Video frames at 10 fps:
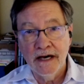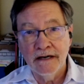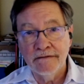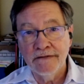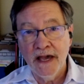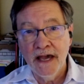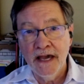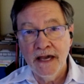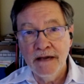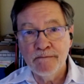of
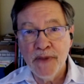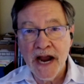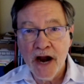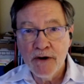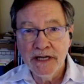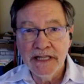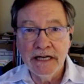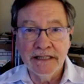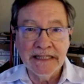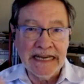a
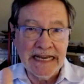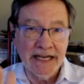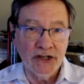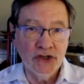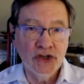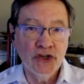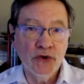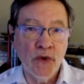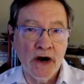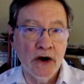parallel lineage
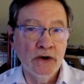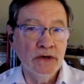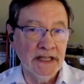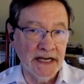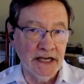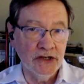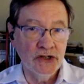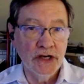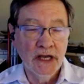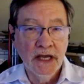to our own
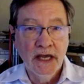lineage.